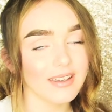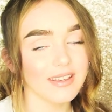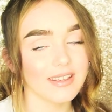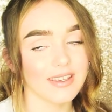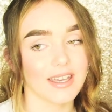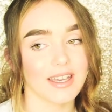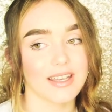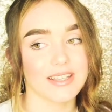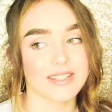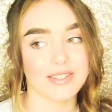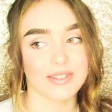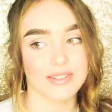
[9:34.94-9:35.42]

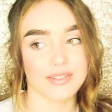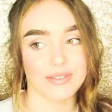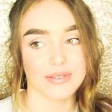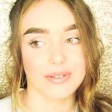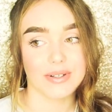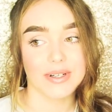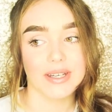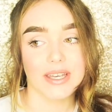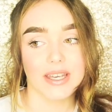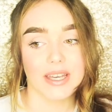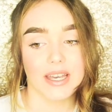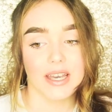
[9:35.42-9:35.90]
Yeah,
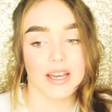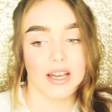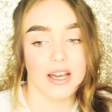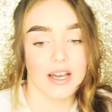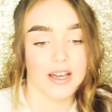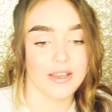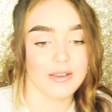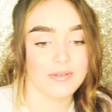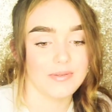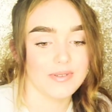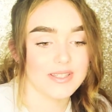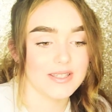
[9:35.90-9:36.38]
so
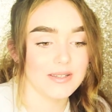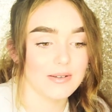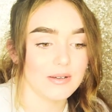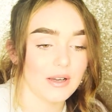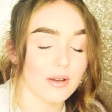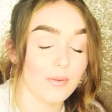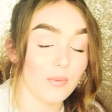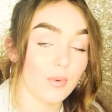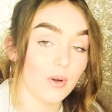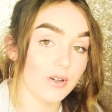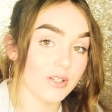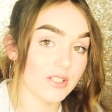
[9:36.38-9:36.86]

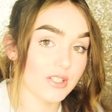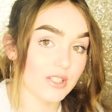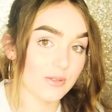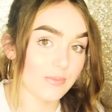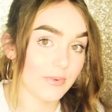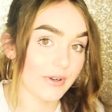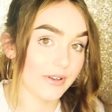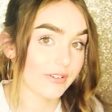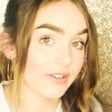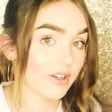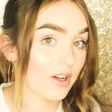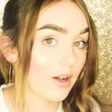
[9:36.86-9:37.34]
I walked into
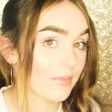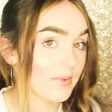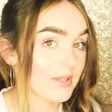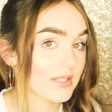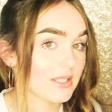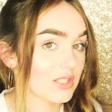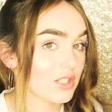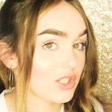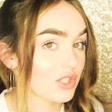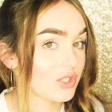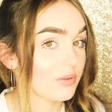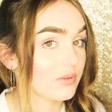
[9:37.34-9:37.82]
Brand
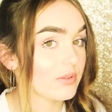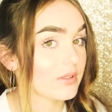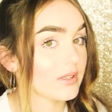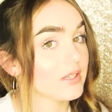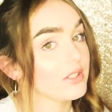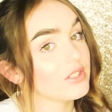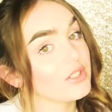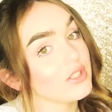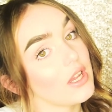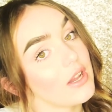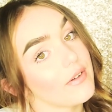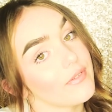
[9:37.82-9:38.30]
Thomas and she was
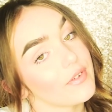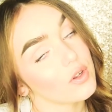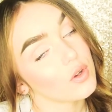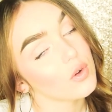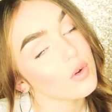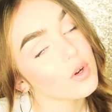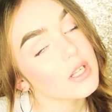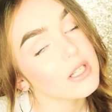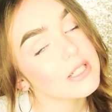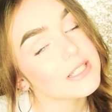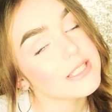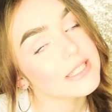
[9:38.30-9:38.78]
like, do you have a
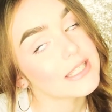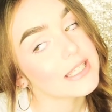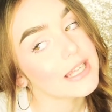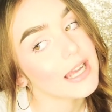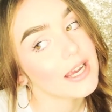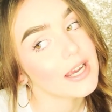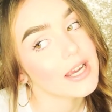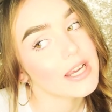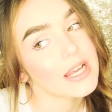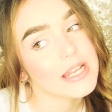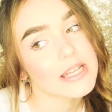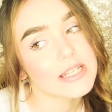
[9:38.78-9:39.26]
loyalty
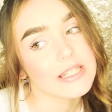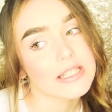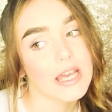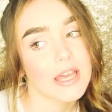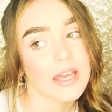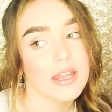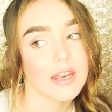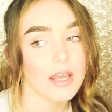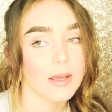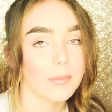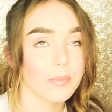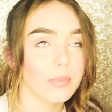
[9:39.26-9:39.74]
card?
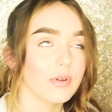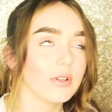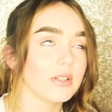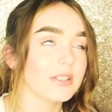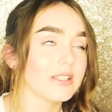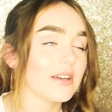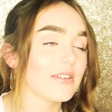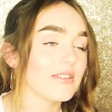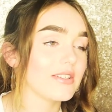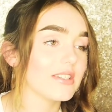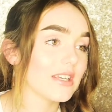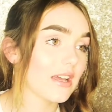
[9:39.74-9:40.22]
And I pulled
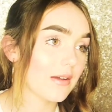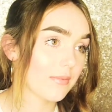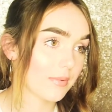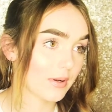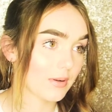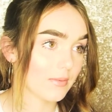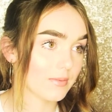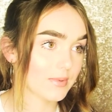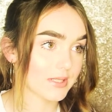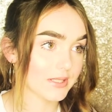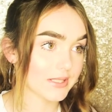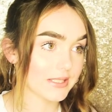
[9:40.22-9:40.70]
out
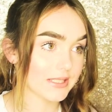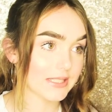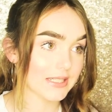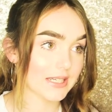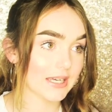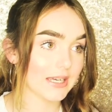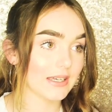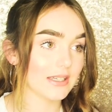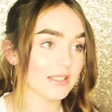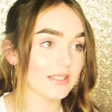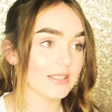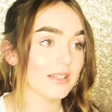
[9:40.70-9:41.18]
Debenhams
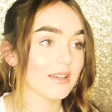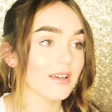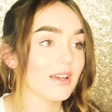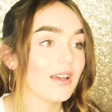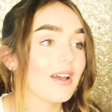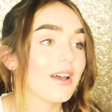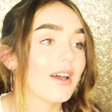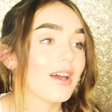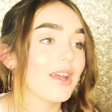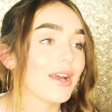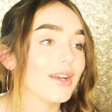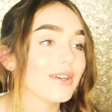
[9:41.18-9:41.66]
instead.
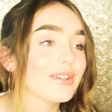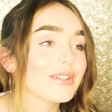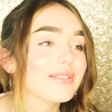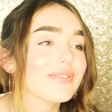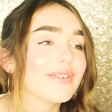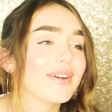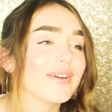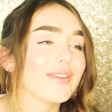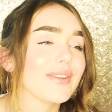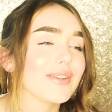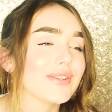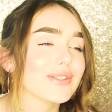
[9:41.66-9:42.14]
And I just
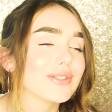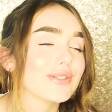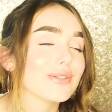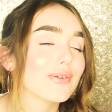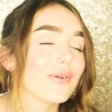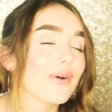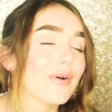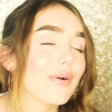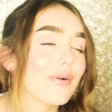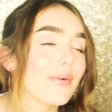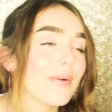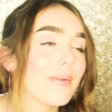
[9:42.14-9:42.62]
found that
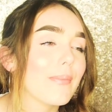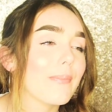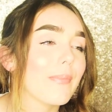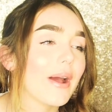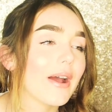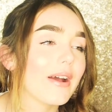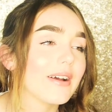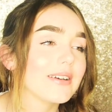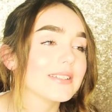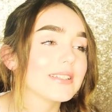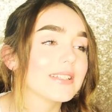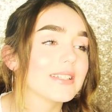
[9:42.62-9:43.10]
so
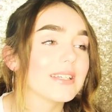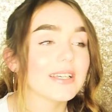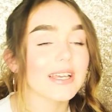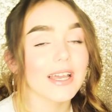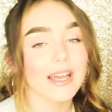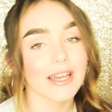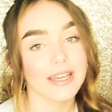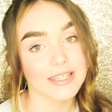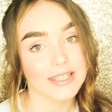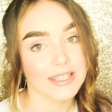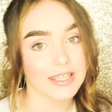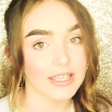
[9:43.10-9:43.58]
embarrassing.
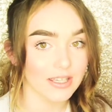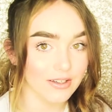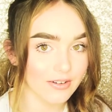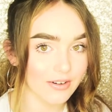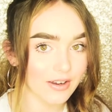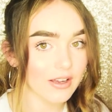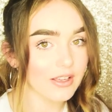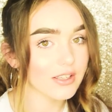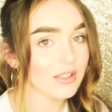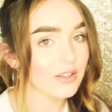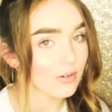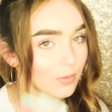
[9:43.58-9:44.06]
And
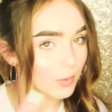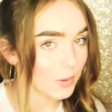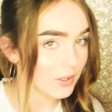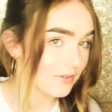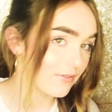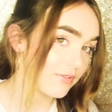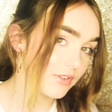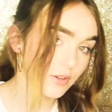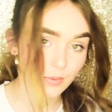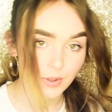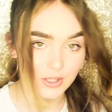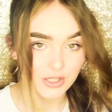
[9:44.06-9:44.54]
Kira,
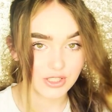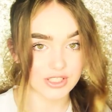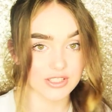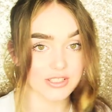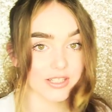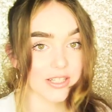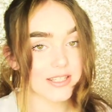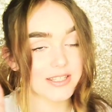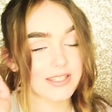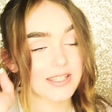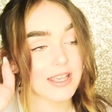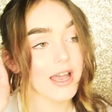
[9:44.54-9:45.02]
if you're watching
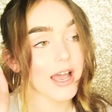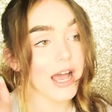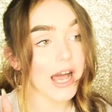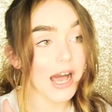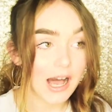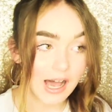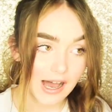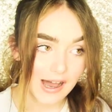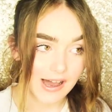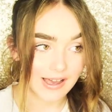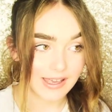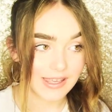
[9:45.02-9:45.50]
this,
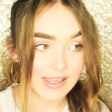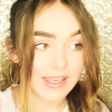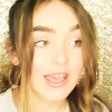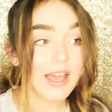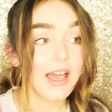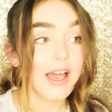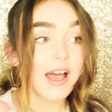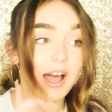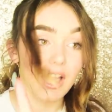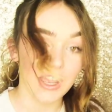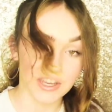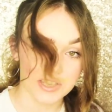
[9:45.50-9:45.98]
hi,
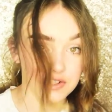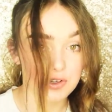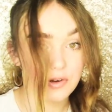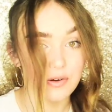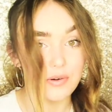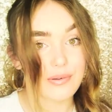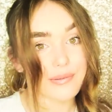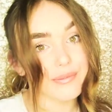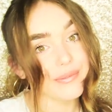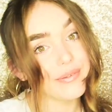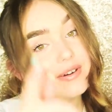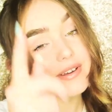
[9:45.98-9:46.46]
I
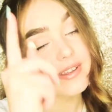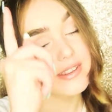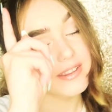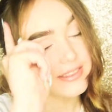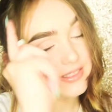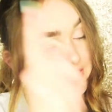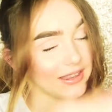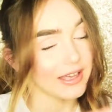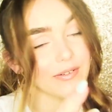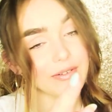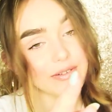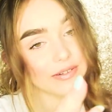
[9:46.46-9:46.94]
know
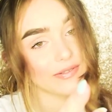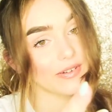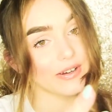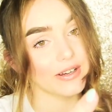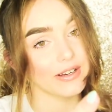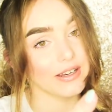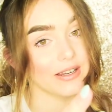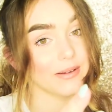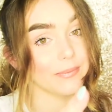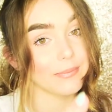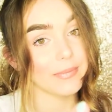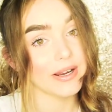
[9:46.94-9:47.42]
that was
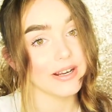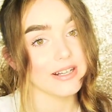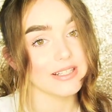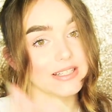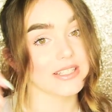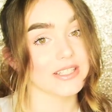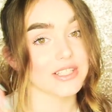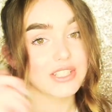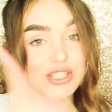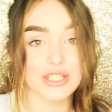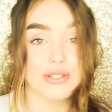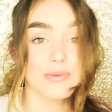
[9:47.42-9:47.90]
very
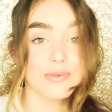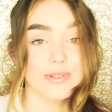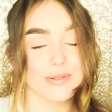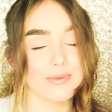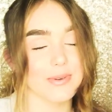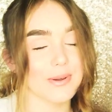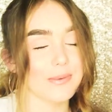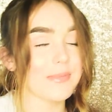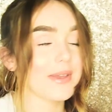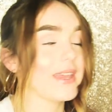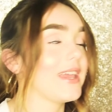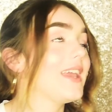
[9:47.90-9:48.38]
embarrassing. She was
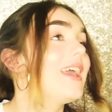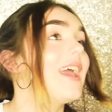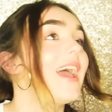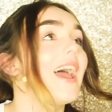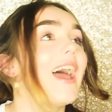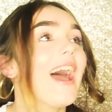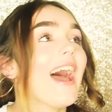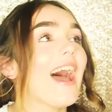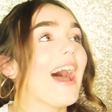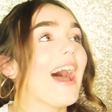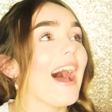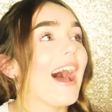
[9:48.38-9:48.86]
with me
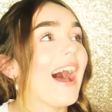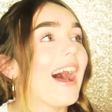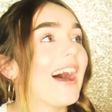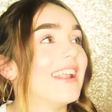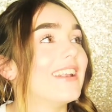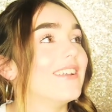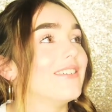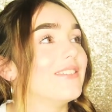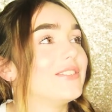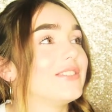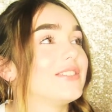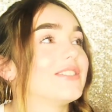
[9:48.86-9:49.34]

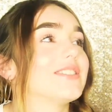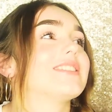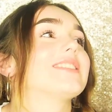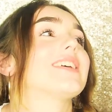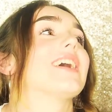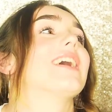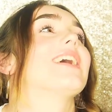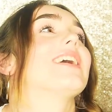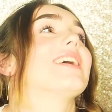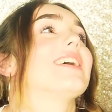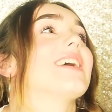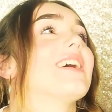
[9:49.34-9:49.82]
and it was just
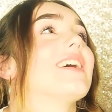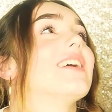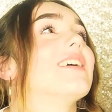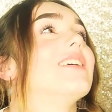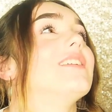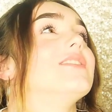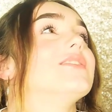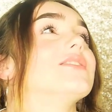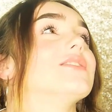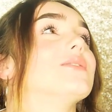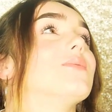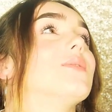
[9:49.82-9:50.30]
like,
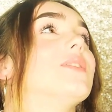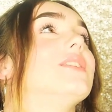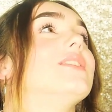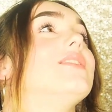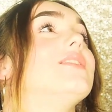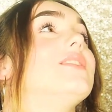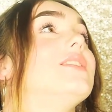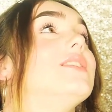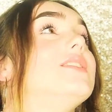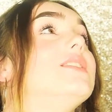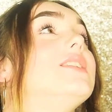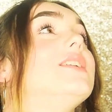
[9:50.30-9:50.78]
I just
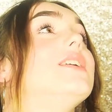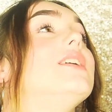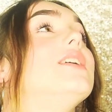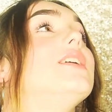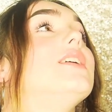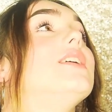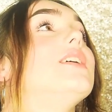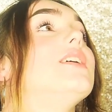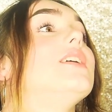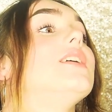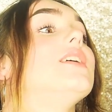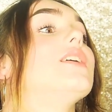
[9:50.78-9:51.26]
wanted to
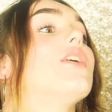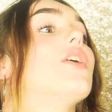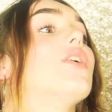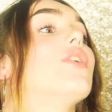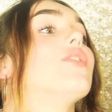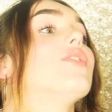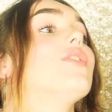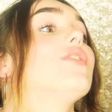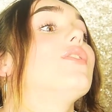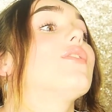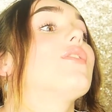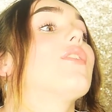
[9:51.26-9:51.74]
dig
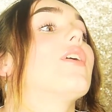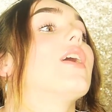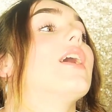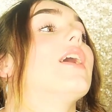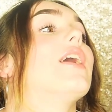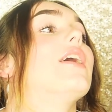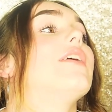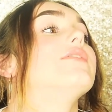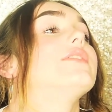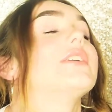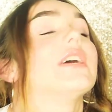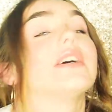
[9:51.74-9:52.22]
under the
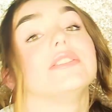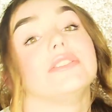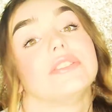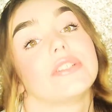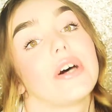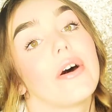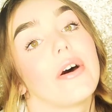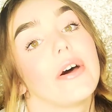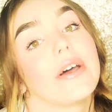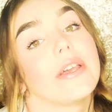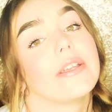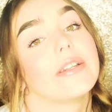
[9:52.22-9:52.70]
ground and
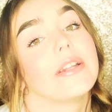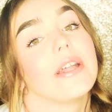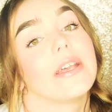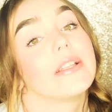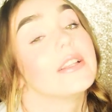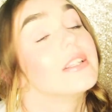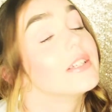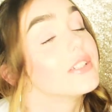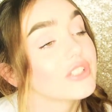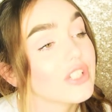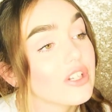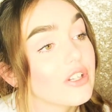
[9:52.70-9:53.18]
die,
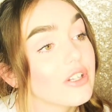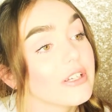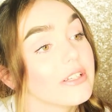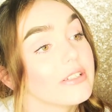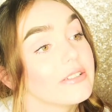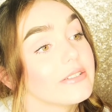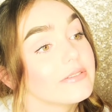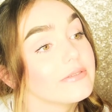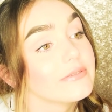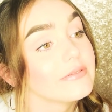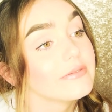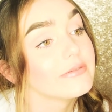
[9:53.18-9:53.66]
like literally.
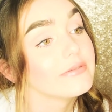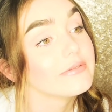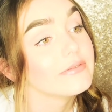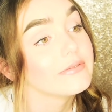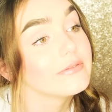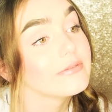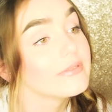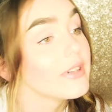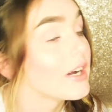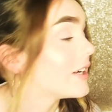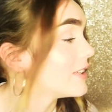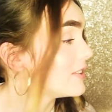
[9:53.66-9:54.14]

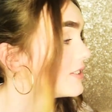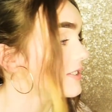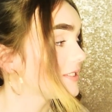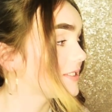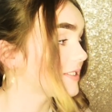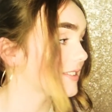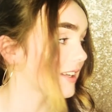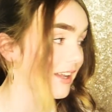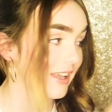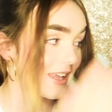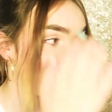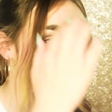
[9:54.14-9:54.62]
I
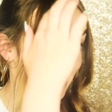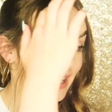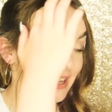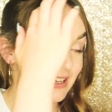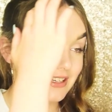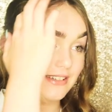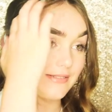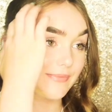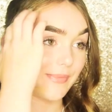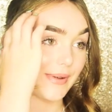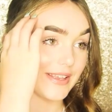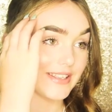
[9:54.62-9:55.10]

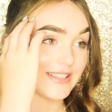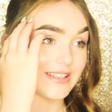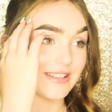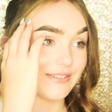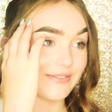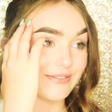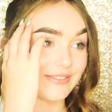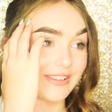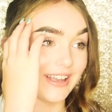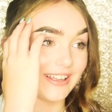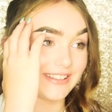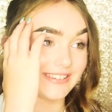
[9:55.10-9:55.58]
hated
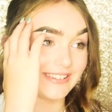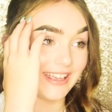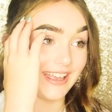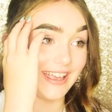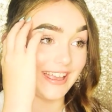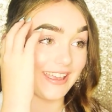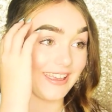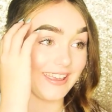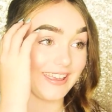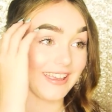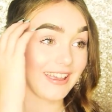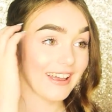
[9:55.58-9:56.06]
myself that
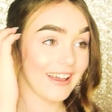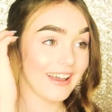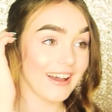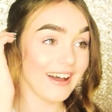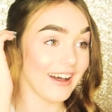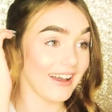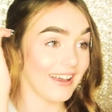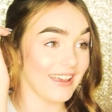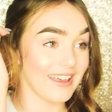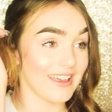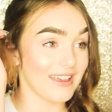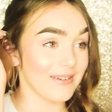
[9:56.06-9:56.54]
day.
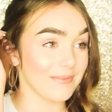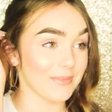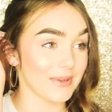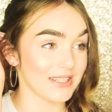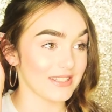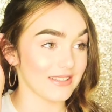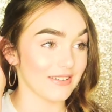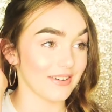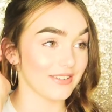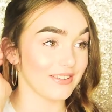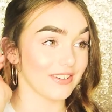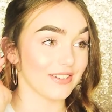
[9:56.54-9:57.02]
I hate
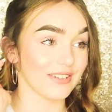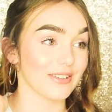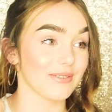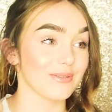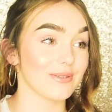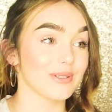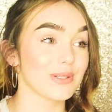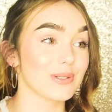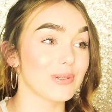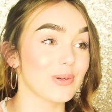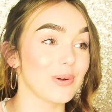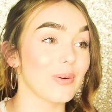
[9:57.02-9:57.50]
myself. I thought that
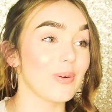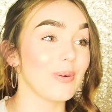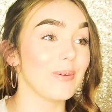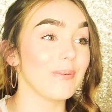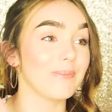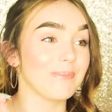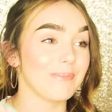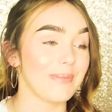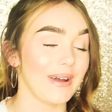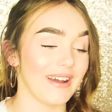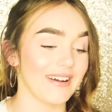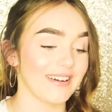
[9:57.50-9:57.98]
was so
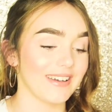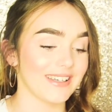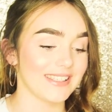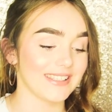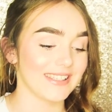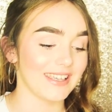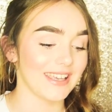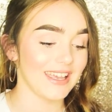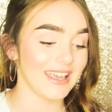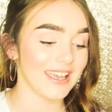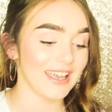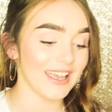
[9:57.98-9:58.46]

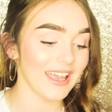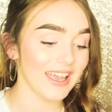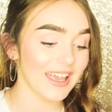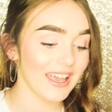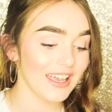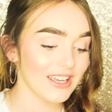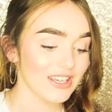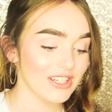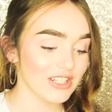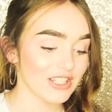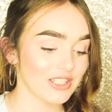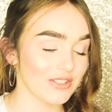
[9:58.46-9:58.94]
embarrassing.
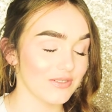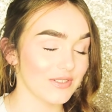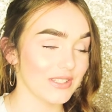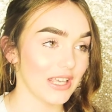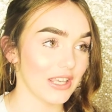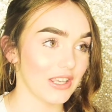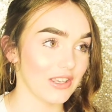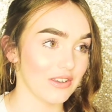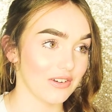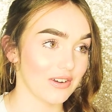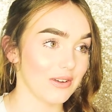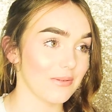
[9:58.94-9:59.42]
She was
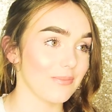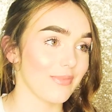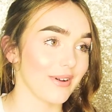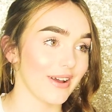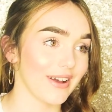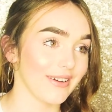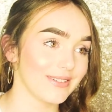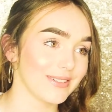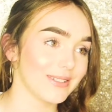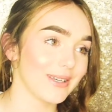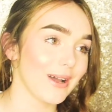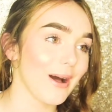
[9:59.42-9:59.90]
like, you're in
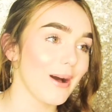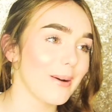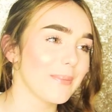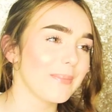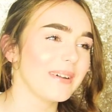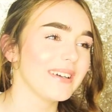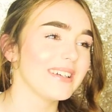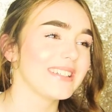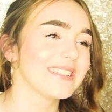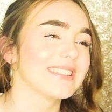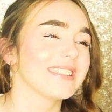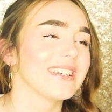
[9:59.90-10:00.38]
Brown
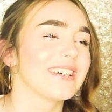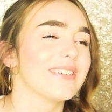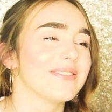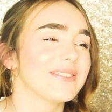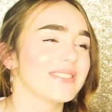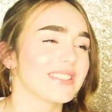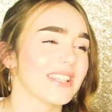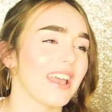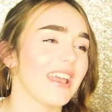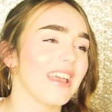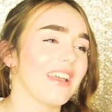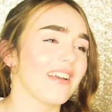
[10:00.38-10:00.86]
Thomas. So I
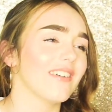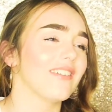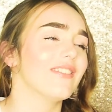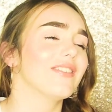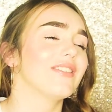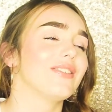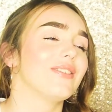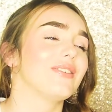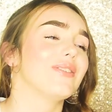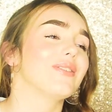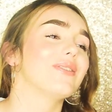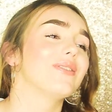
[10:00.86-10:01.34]
was like,
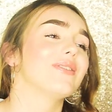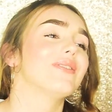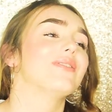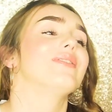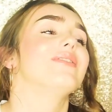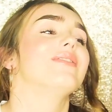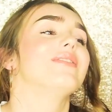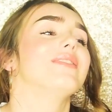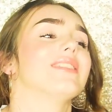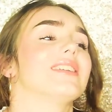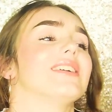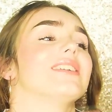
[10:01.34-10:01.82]
oh
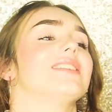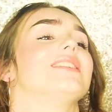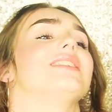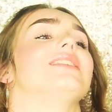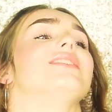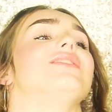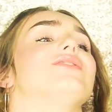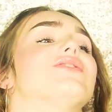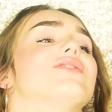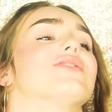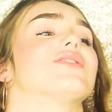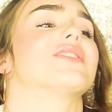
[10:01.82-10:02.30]
no, that
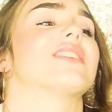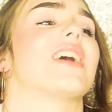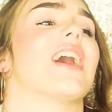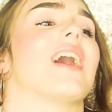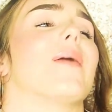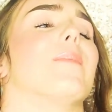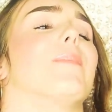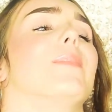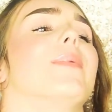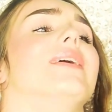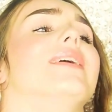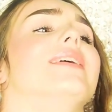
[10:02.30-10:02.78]
didn't just
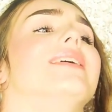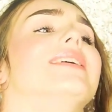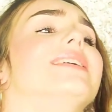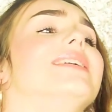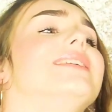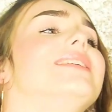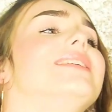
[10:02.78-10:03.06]
happen.